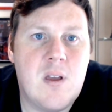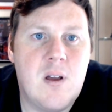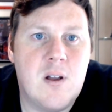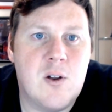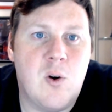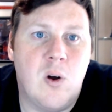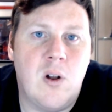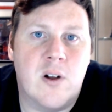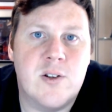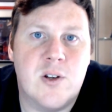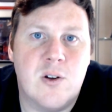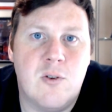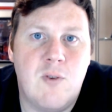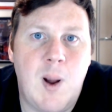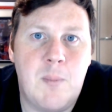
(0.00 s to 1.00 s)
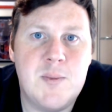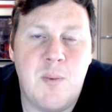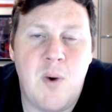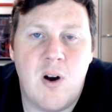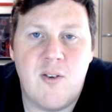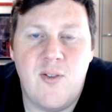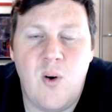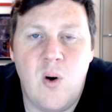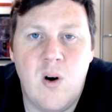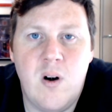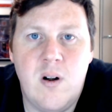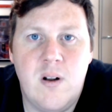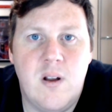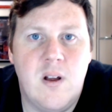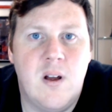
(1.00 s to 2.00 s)
go along to Ramped Mark
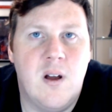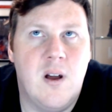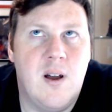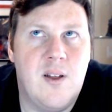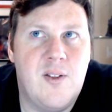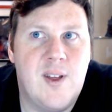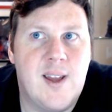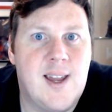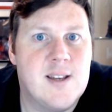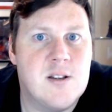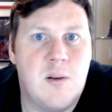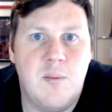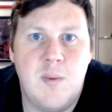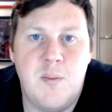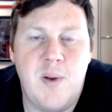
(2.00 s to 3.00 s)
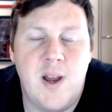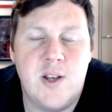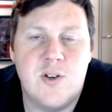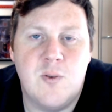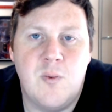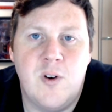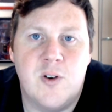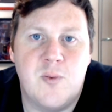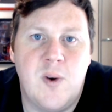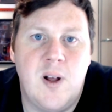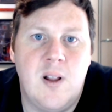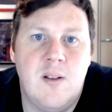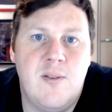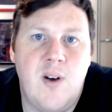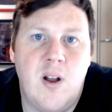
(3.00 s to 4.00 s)
4. I think he's on the page somewhere as
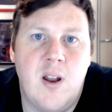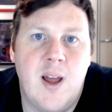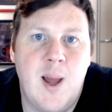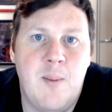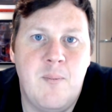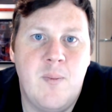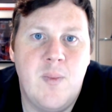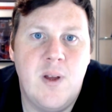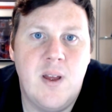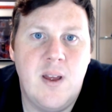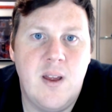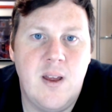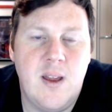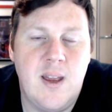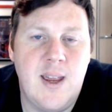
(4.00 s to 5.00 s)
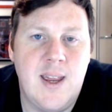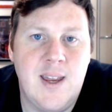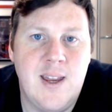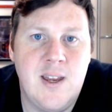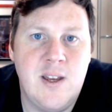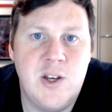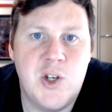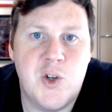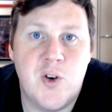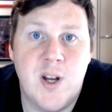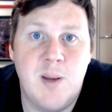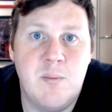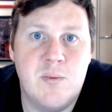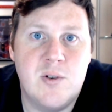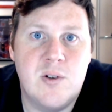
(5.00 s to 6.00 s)
well. Follow him. He
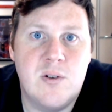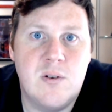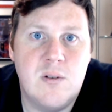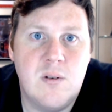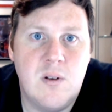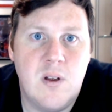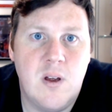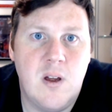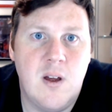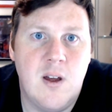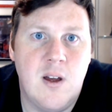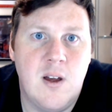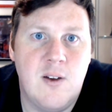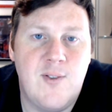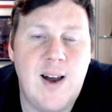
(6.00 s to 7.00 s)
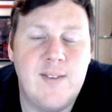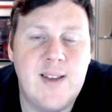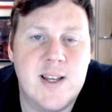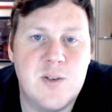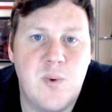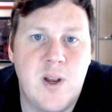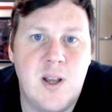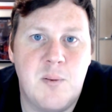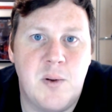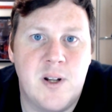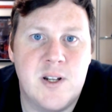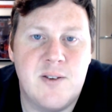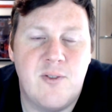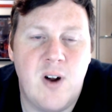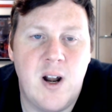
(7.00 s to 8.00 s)
streams 5 days a week,
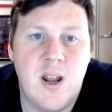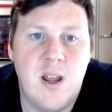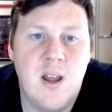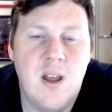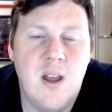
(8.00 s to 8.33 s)
Monday to Friday,